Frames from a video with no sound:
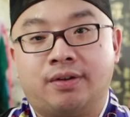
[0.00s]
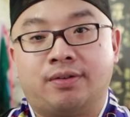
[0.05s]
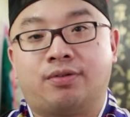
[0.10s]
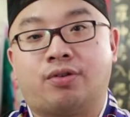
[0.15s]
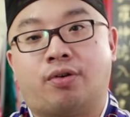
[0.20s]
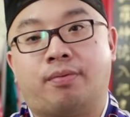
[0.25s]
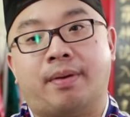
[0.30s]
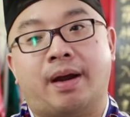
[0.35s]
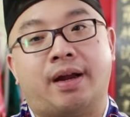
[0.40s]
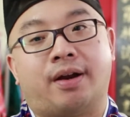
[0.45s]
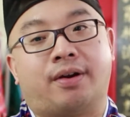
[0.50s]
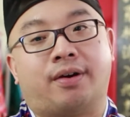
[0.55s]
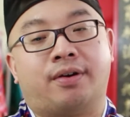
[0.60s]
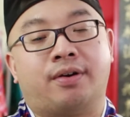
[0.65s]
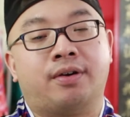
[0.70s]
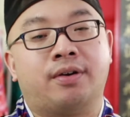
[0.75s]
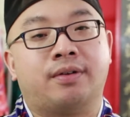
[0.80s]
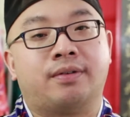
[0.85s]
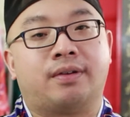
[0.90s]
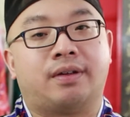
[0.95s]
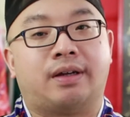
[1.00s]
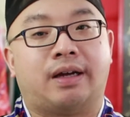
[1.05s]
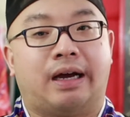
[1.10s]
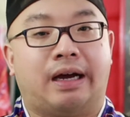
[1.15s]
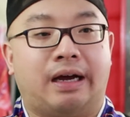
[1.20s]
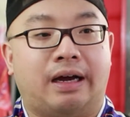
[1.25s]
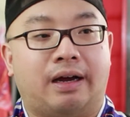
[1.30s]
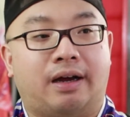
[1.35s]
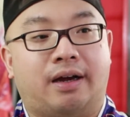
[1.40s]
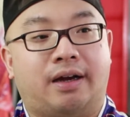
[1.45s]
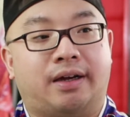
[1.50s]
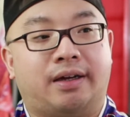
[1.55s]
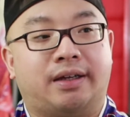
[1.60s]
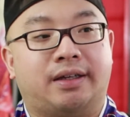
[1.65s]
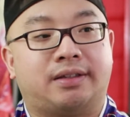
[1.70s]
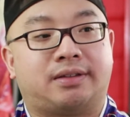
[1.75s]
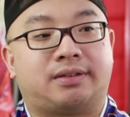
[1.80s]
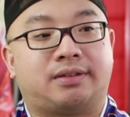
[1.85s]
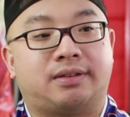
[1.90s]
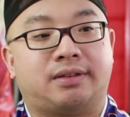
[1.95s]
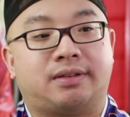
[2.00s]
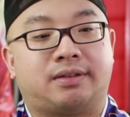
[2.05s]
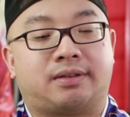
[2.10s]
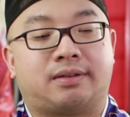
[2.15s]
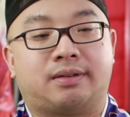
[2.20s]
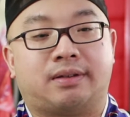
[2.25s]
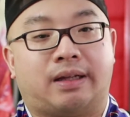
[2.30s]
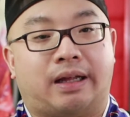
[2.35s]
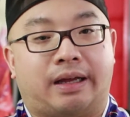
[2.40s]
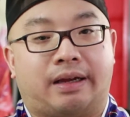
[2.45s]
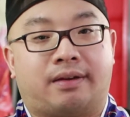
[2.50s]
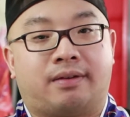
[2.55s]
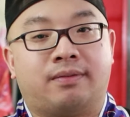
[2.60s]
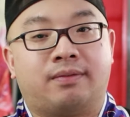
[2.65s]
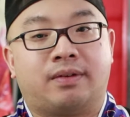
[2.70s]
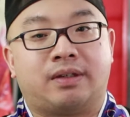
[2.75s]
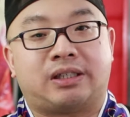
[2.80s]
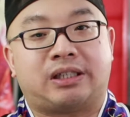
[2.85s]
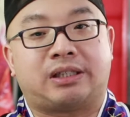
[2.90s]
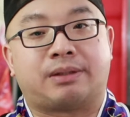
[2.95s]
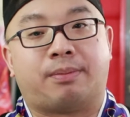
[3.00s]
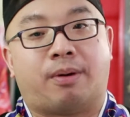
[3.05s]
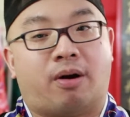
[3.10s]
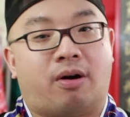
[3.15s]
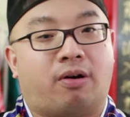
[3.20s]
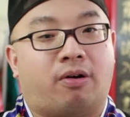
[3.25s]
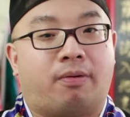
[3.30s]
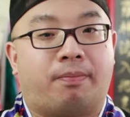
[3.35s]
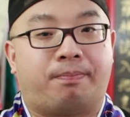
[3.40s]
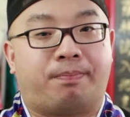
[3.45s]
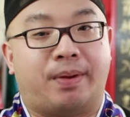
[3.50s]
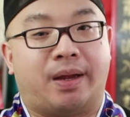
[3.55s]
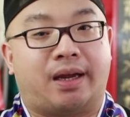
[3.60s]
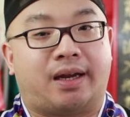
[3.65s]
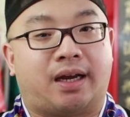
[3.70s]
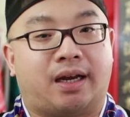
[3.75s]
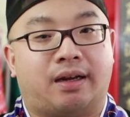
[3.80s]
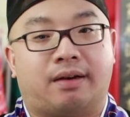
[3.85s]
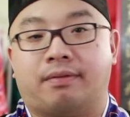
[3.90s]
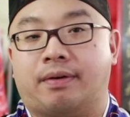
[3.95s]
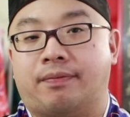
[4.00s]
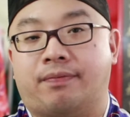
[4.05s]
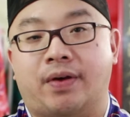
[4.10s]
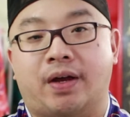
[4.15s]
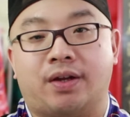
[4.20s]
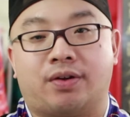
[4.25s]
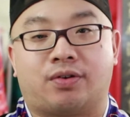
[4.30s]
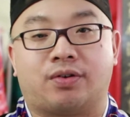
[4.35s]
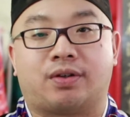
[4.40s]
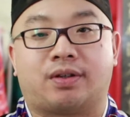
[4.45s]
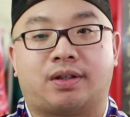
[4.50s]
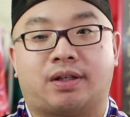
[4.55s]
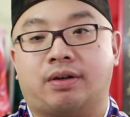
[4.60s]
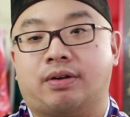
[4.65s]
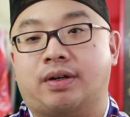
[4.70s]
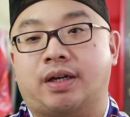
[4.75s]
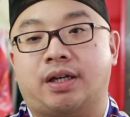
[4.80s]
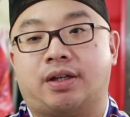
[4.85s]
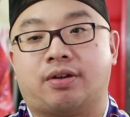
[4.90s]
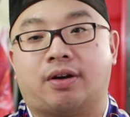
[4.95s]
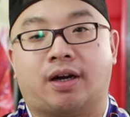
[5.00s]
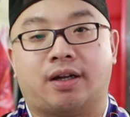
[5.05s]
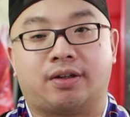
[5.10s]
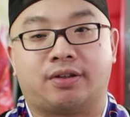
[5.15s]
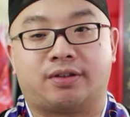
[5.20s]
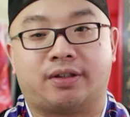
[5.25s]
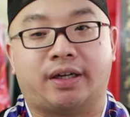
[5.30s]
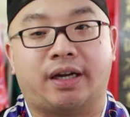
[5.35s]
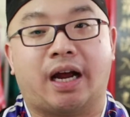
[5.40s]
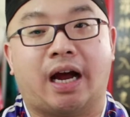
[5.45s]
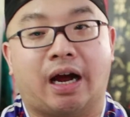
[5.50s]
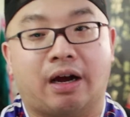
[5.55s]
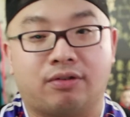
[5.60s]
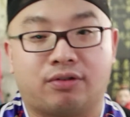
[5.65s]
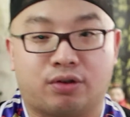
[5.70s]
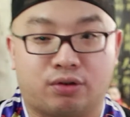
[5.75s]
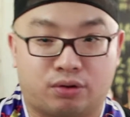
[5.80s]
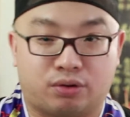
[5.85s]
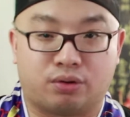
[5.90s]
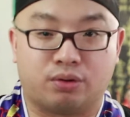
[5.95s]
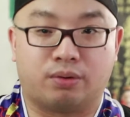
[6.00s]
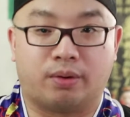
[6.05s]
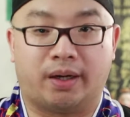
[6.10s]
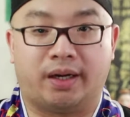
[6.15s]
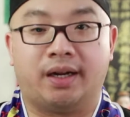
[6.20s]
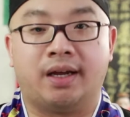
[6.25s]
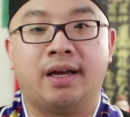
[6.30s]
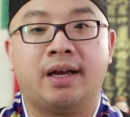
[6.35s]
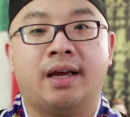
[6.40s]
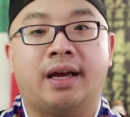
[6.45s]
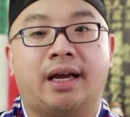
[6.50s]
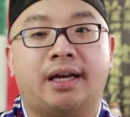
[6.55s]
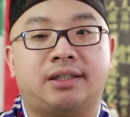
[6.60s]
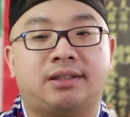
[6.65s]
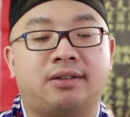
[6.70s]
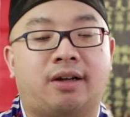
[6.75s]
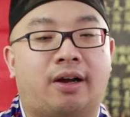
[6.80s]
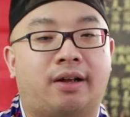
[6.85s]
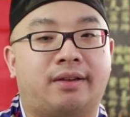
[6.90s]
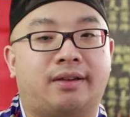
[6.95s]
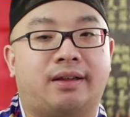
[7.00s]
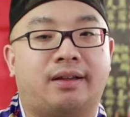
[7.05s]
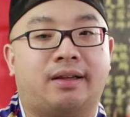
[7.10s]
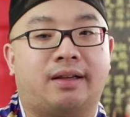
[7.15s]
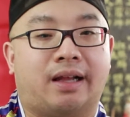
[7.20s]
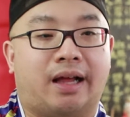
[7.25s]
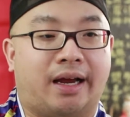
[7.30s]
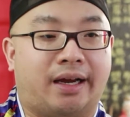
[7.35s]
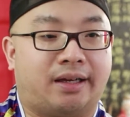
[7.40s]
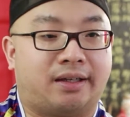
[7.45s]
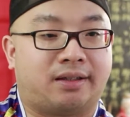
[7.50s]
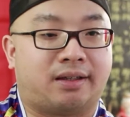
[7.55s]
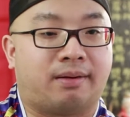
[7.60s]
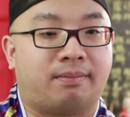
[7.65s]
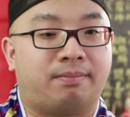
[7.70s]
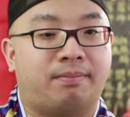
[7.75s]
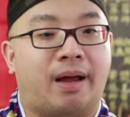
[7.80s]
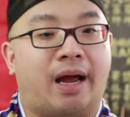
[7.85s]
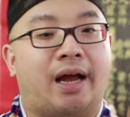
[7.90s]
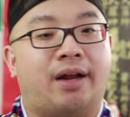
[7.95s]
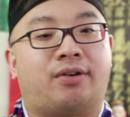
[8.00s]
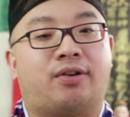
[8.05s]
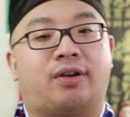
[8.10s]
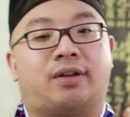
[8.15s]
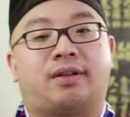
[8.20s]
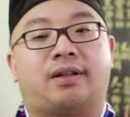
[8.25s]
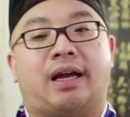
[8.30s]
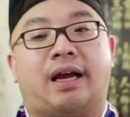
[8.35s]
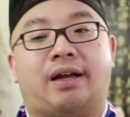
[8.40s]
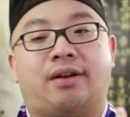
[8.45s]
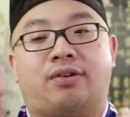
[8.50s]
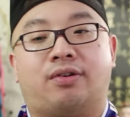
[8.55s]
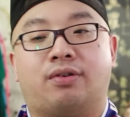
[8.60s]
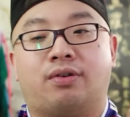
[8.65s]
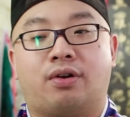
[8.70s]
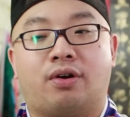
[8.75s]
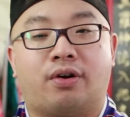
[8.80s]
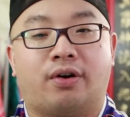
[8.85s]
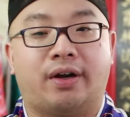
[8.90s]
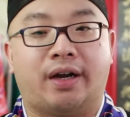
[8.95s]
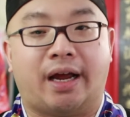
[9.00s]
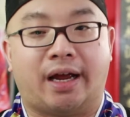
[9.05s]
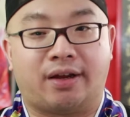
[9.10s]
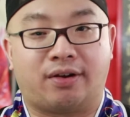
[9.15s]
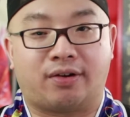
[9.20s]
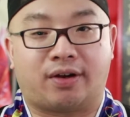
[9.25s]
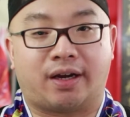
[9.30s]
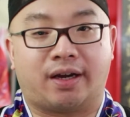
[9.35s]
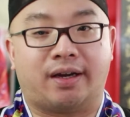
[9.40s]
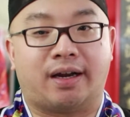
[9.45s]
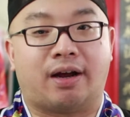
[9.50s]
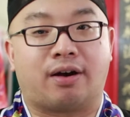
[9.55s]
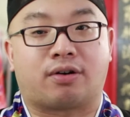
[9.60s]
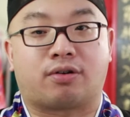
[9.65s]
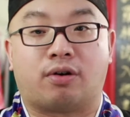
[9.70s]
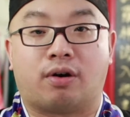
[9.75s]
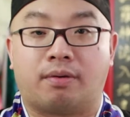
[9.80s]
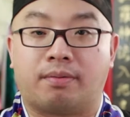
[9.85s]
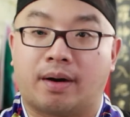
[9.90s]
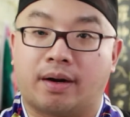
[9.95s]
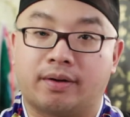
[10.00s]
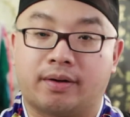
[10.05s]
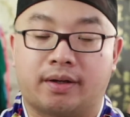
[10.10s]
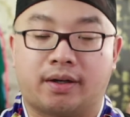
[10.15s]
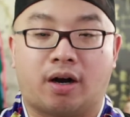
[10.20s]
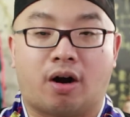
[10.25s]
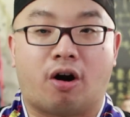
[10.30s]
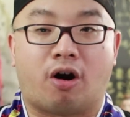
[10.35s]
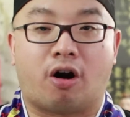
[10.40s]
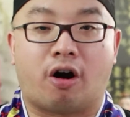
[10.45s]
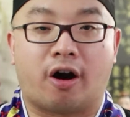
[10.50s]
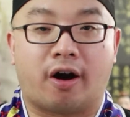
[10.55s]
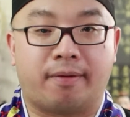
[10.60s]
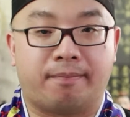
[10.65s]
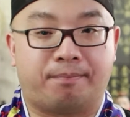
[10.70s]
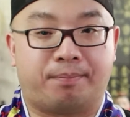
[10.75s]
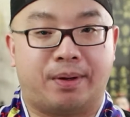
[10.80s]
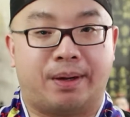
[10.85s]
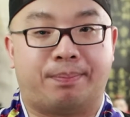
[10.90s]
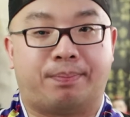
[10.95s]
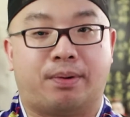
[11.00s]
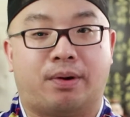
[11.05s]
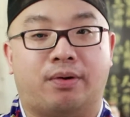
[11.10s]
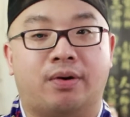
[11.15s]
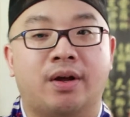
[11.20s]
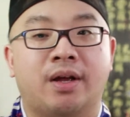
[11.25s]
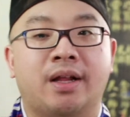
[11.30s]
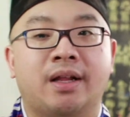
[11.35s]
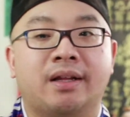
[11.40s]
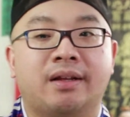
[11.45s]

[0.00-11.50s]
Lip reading: No matter it's like small or big kind of revenge, you still need to understand how to do it. It's not like some magic that you learn and you can now go around and harm people.